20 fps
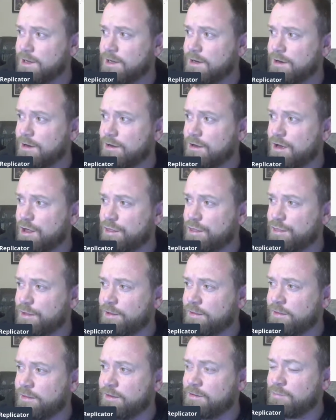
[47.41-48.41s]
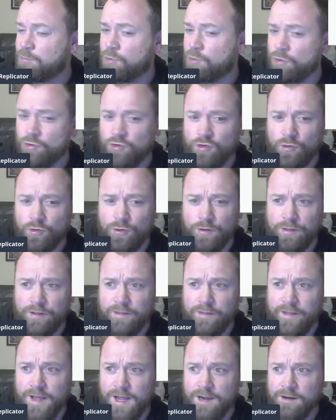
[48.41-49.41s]
I think there's more to it than
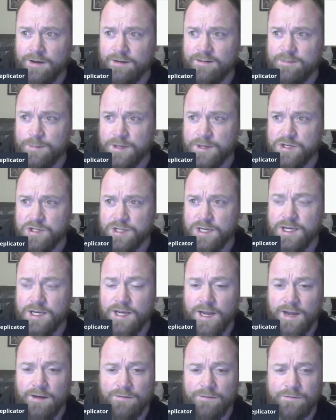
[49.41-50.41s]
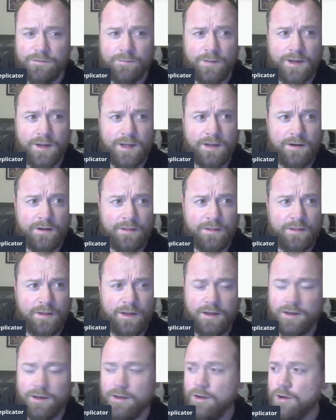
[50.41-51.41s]
that, especially now for me. I
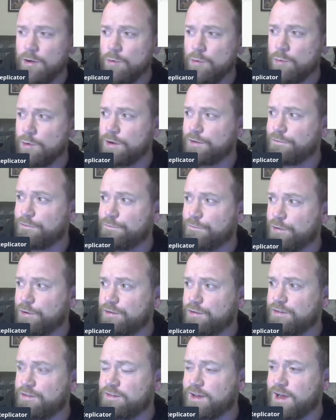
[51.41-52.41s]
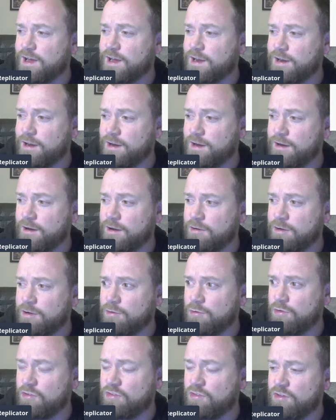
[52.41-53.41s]
think when I first started, it
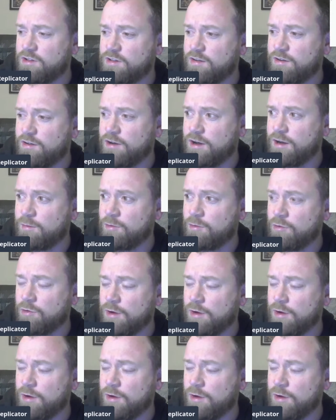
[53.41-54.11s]
was time,